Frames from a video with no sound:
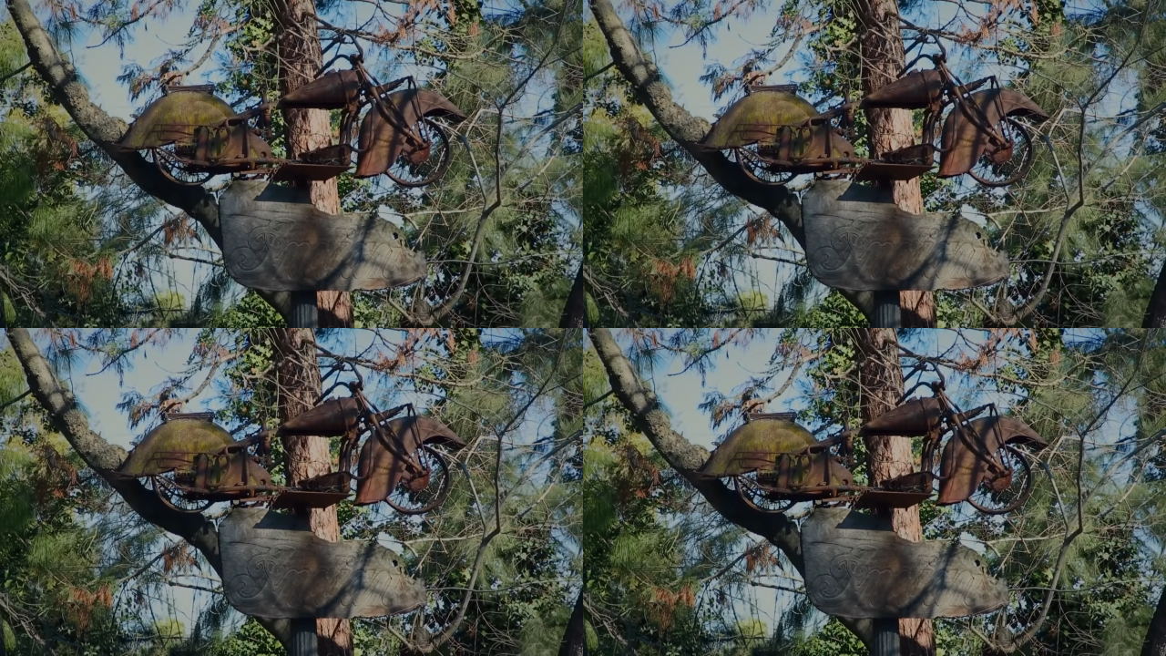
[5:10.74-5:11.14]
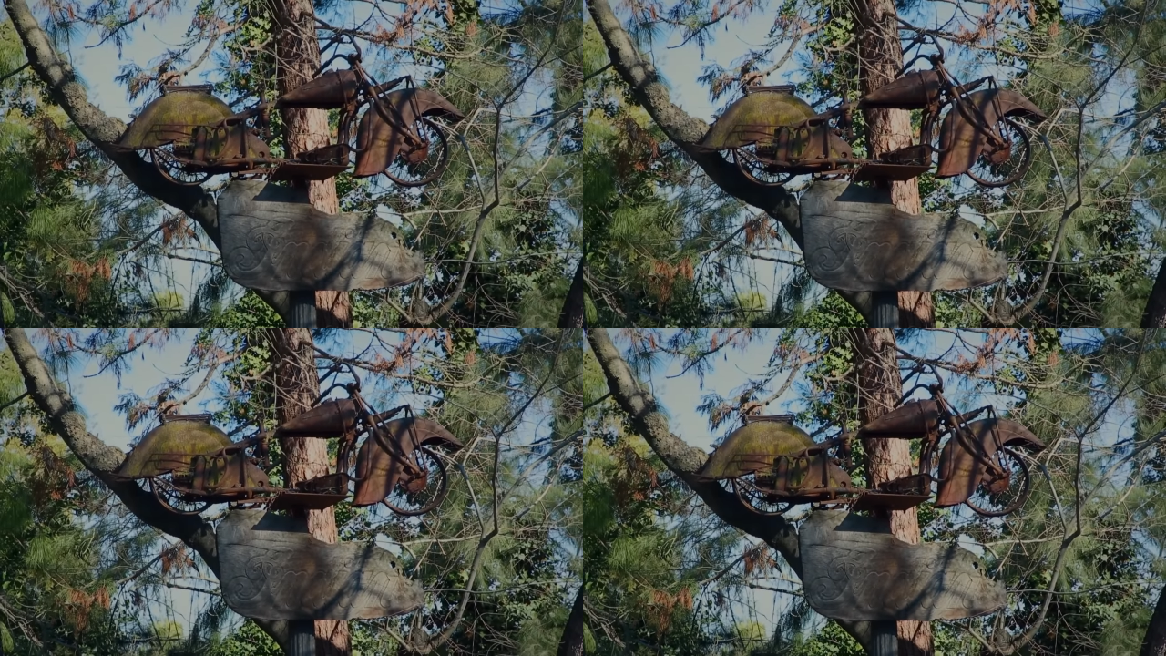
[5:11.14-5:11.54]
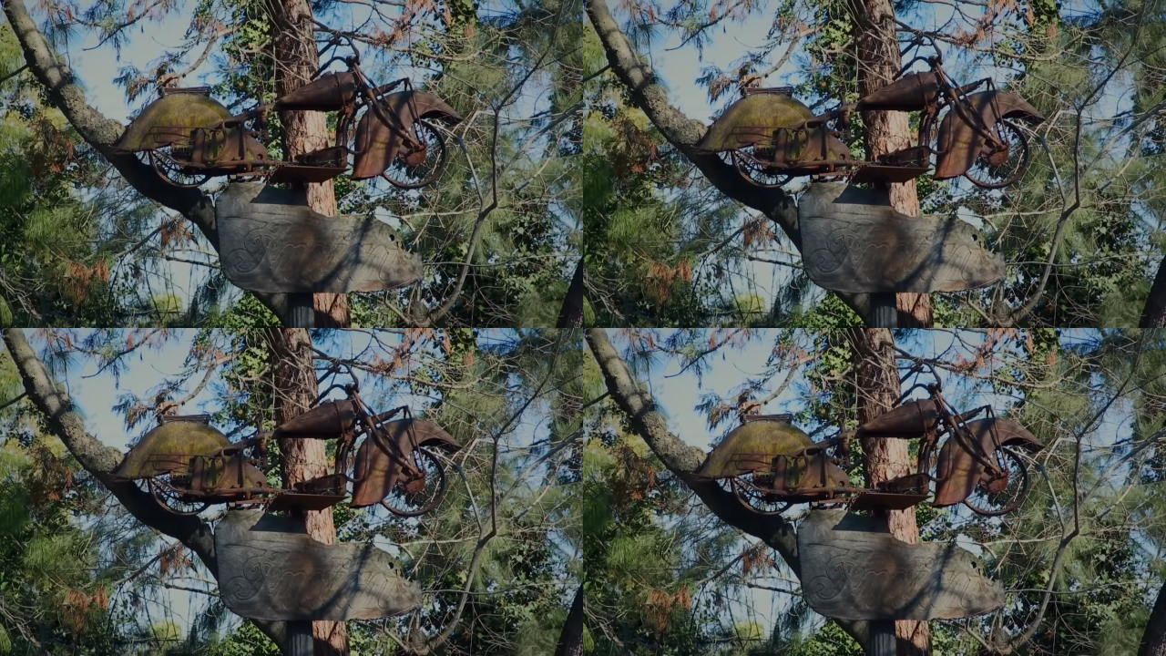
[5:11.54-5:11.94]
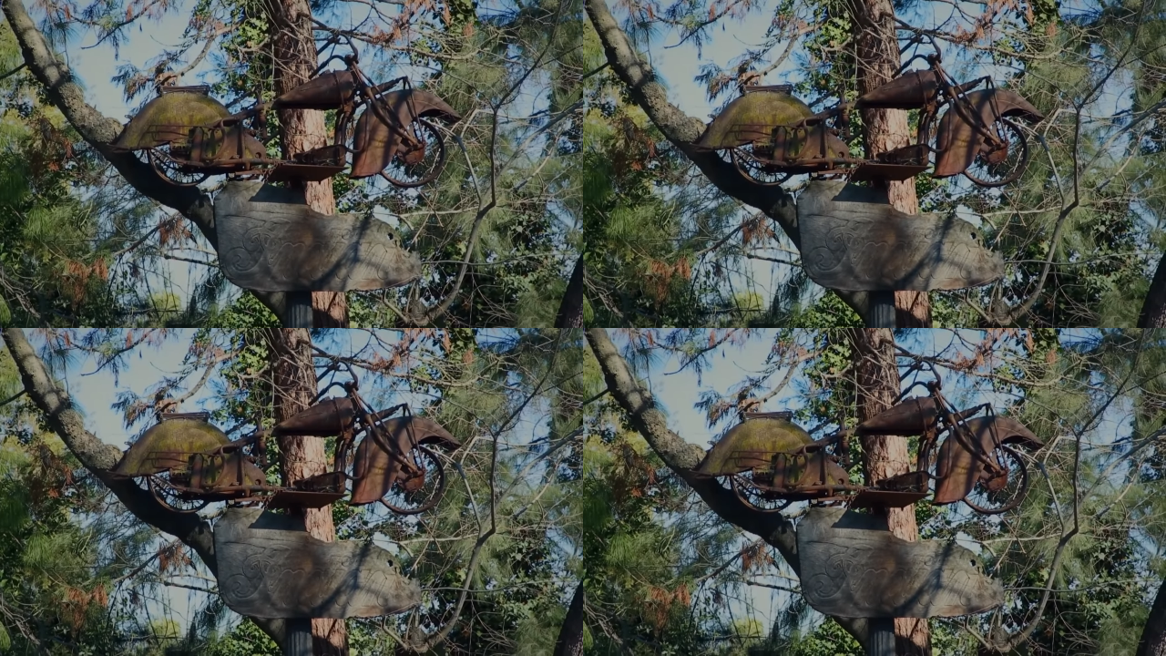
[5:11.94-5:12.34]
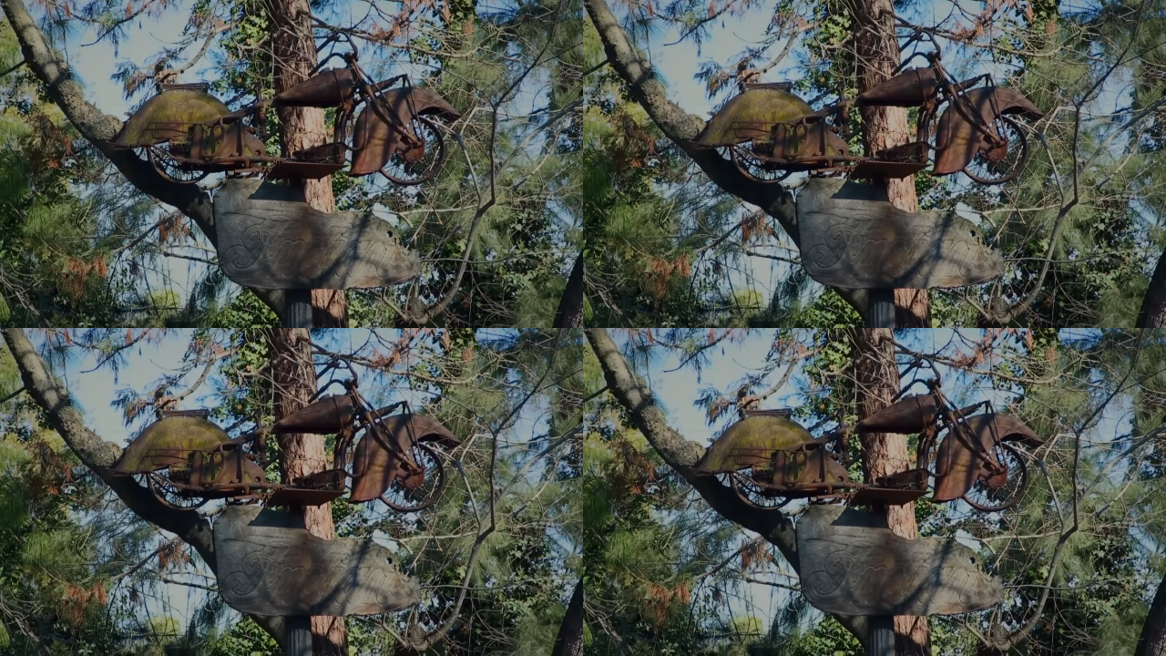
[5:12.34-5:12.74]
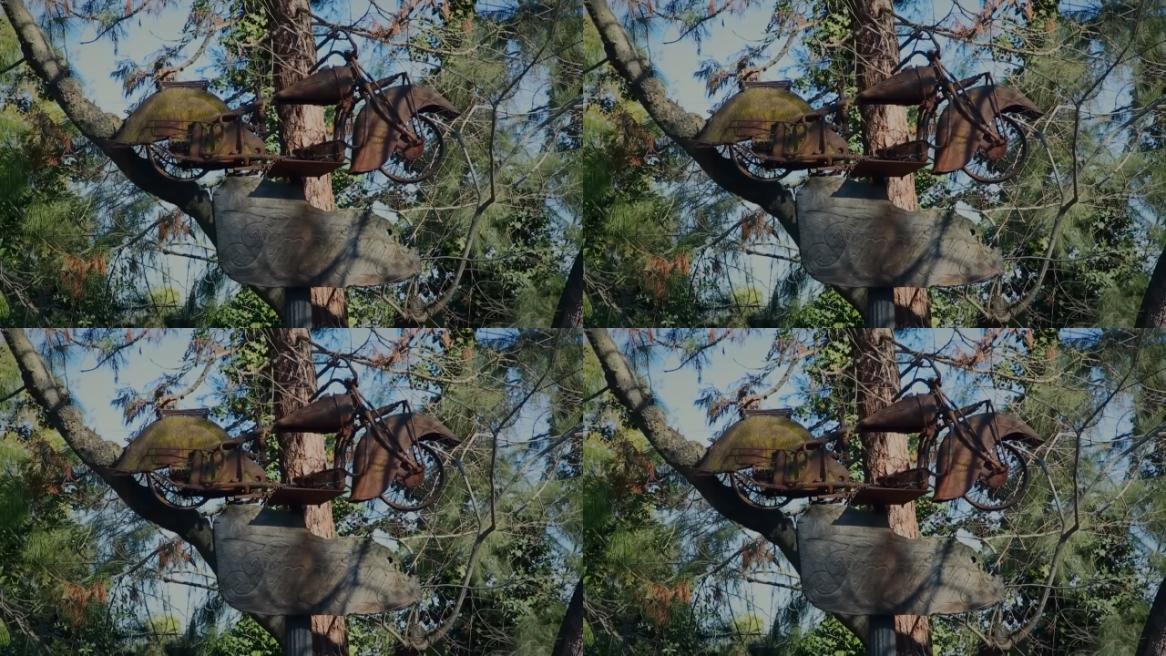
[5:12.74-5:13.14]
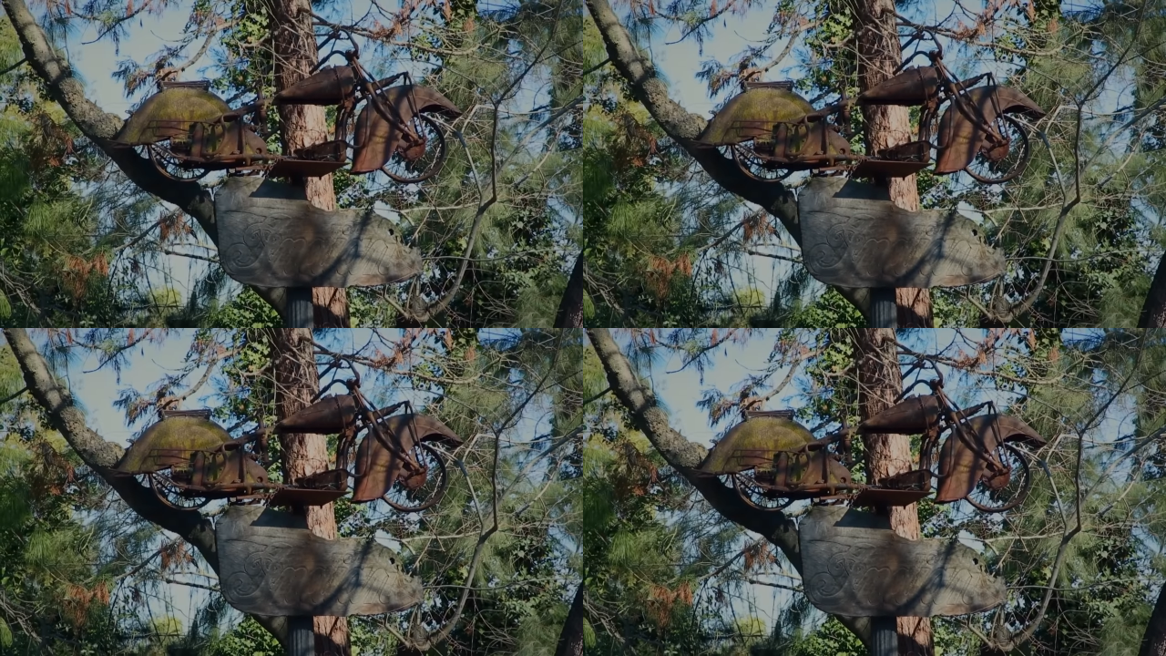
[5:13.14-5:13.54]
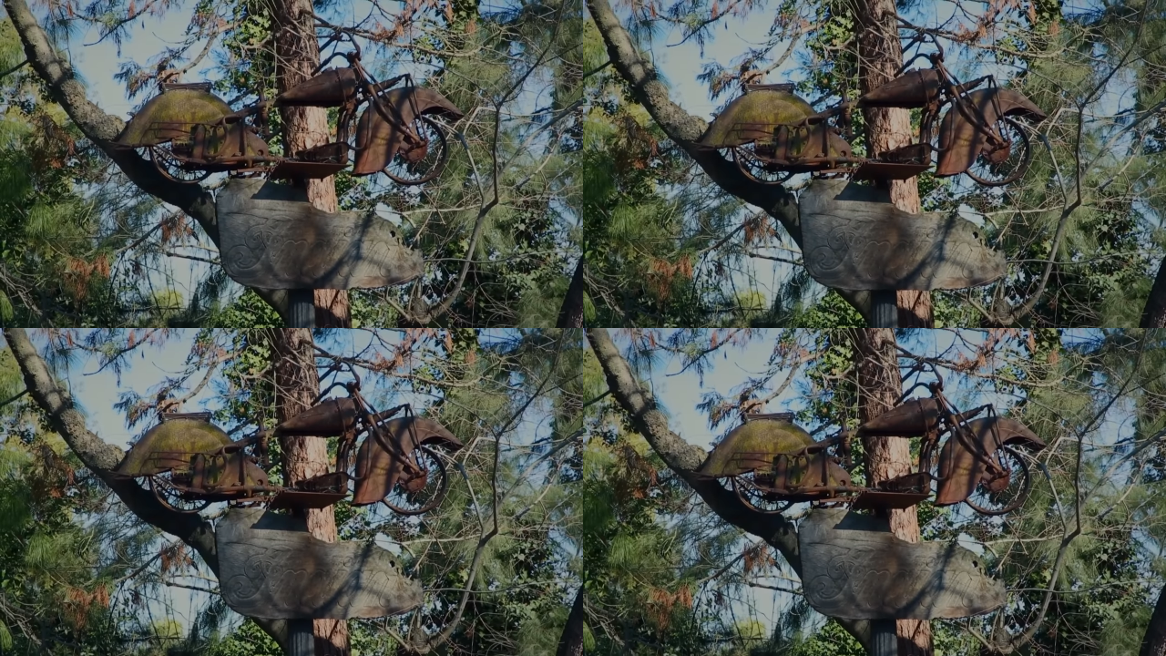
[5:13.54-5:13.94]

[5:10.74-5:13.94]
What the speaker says: Nobody's mouth can be seen.